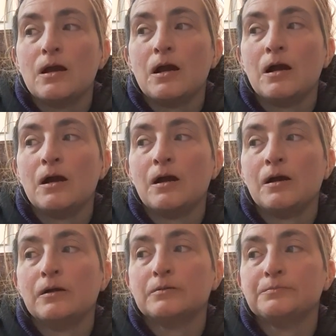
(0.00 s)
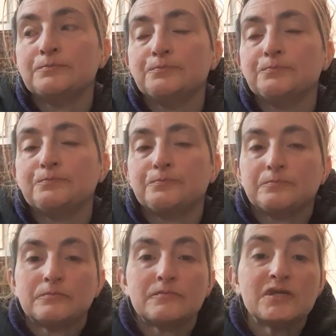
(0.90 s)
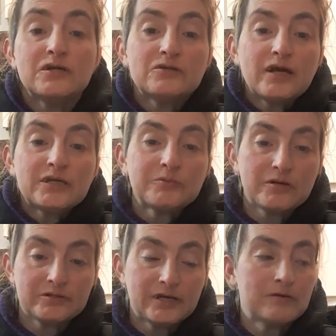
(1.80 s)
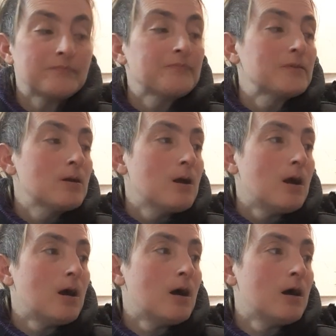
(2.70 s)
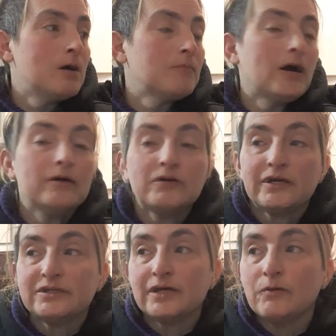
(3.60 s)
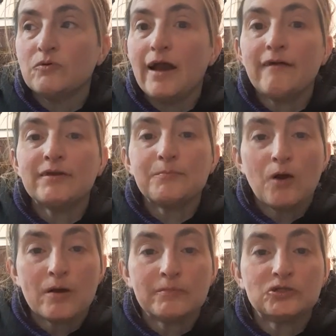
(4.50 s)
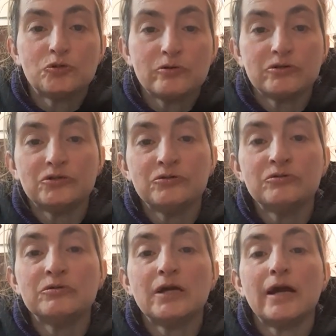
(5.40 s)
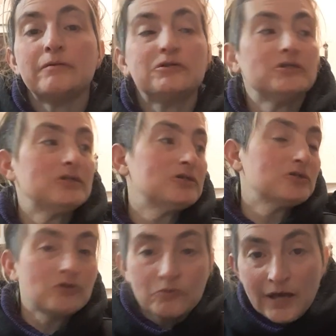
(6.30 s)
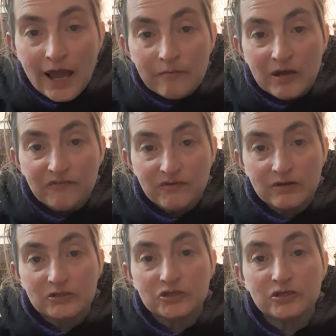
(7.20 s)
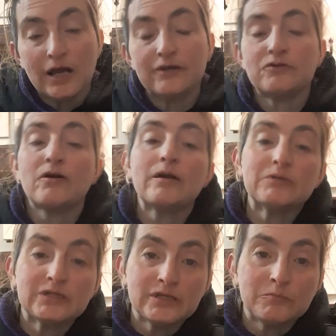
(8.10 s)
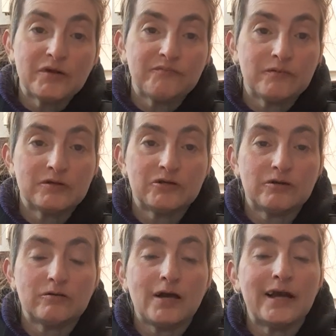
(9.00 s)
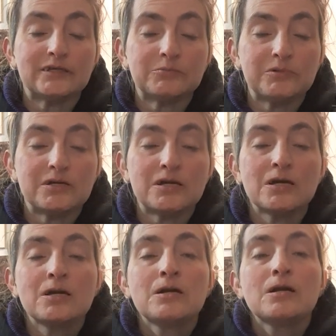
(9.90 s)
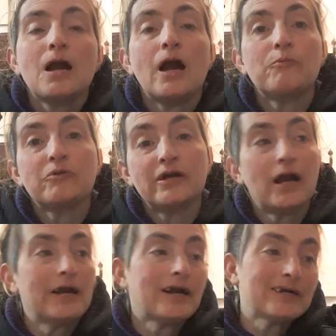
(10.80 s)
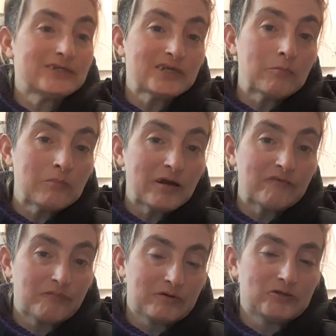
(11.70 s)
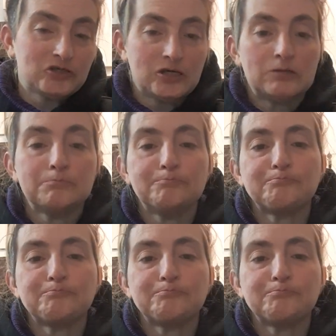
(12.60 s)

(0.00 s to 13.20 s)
Um, so that's worked out. Um, I, like I said, I will have an apartment tour soon. I just uh, don't have my furniture. I thought I was getting my furniture last week. I will get. I got some of my furniture.